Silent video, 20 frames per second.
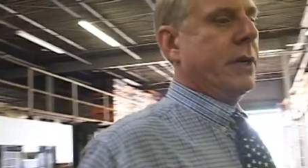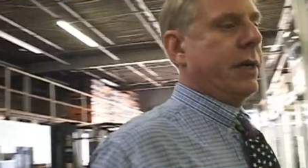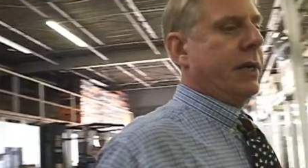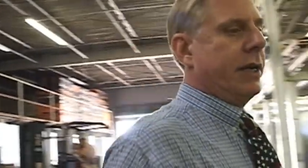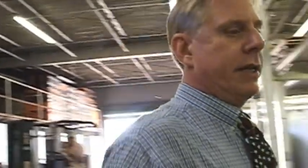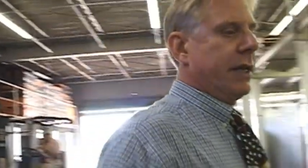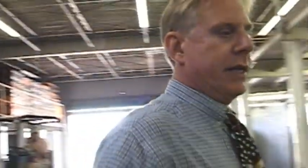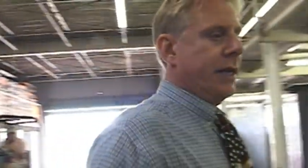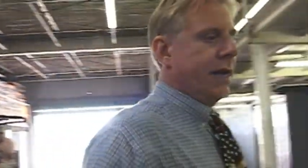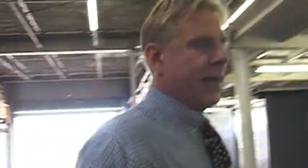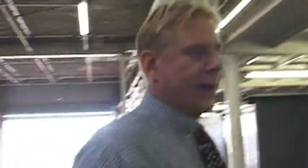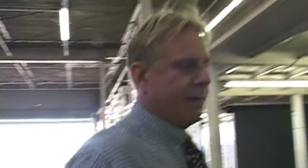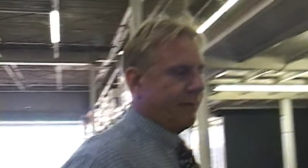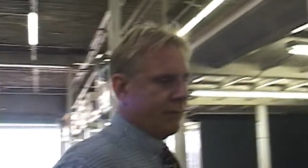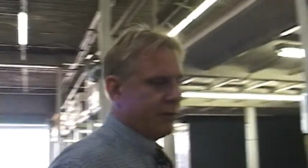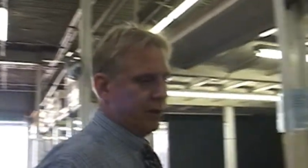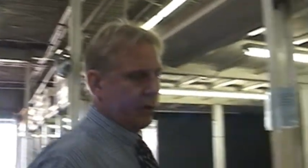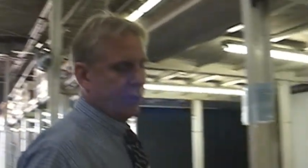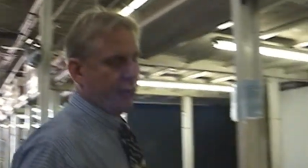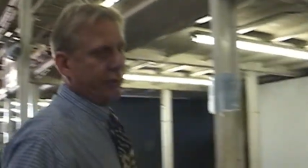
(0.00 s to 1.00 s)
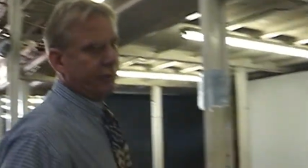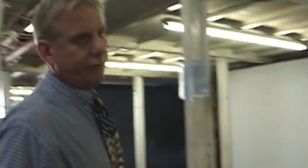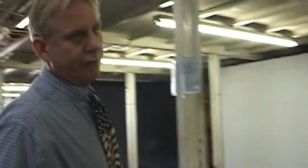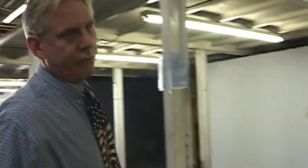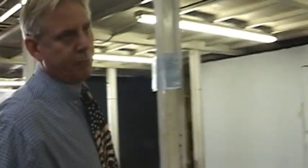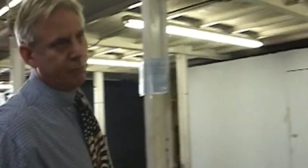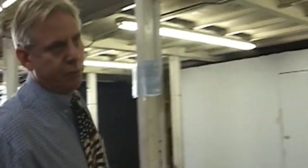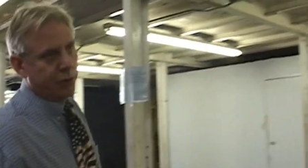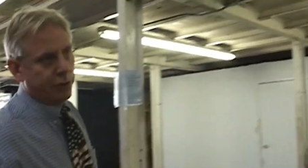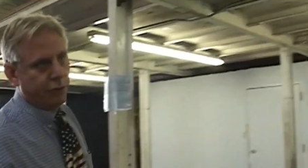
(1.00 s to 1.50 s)
In the afternoons
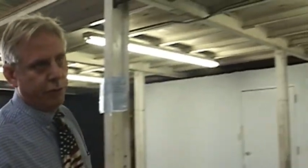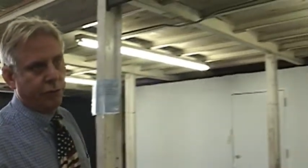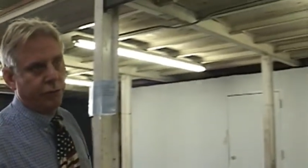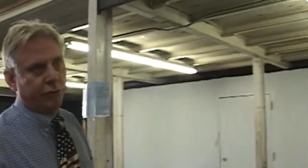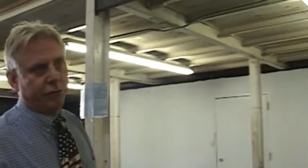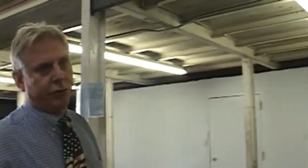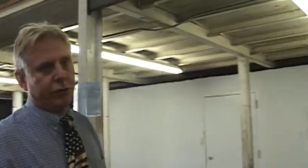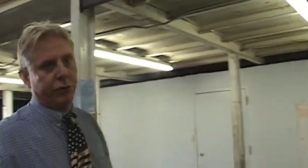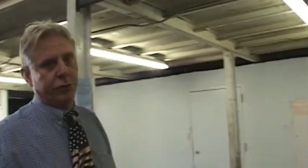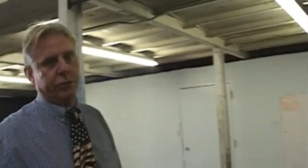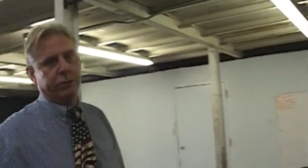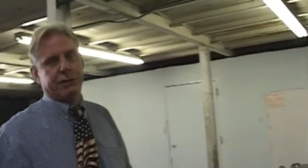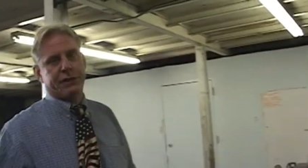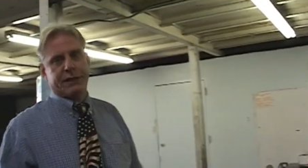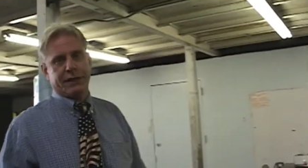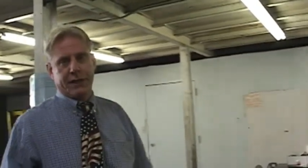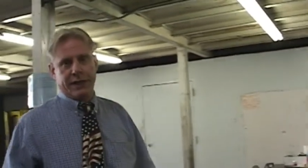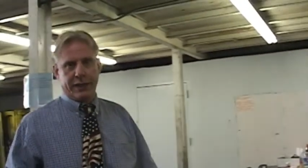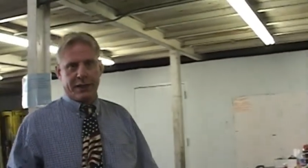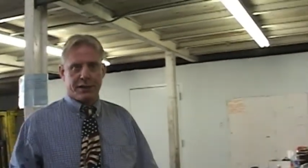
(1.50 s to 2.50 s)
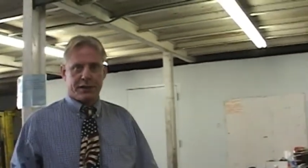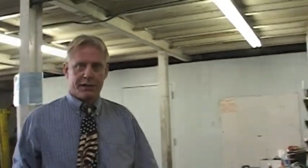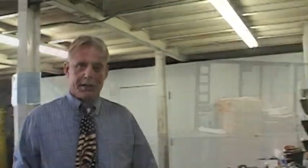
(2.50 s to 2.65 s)
from noon to 6,